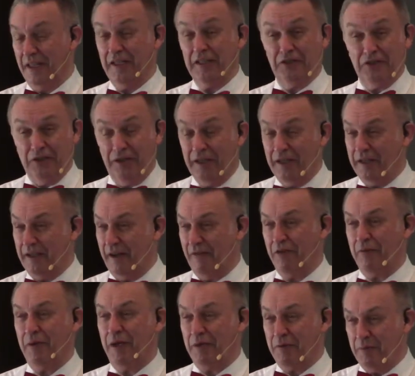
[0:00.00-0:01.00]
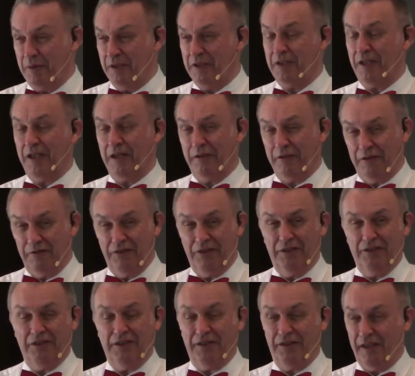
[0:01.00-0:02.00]
Yeah, that's right. Every man would be a tyrant if
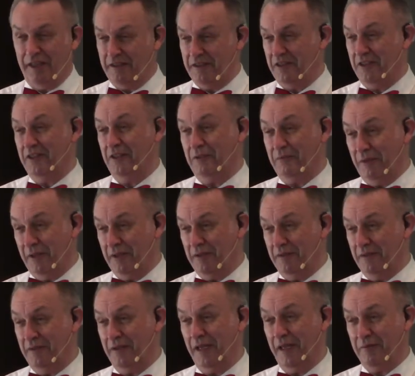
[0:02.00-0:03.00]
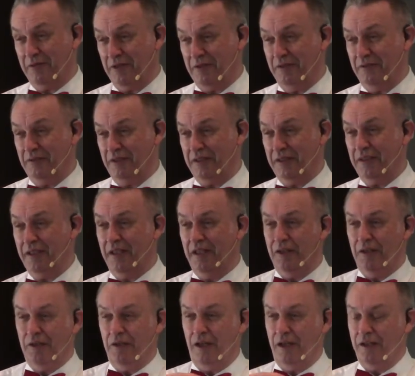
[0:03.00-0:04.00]
he could. That's a good one. Absolutely.
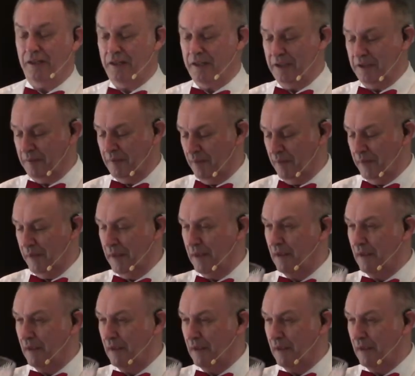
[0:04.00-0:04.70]
Lee.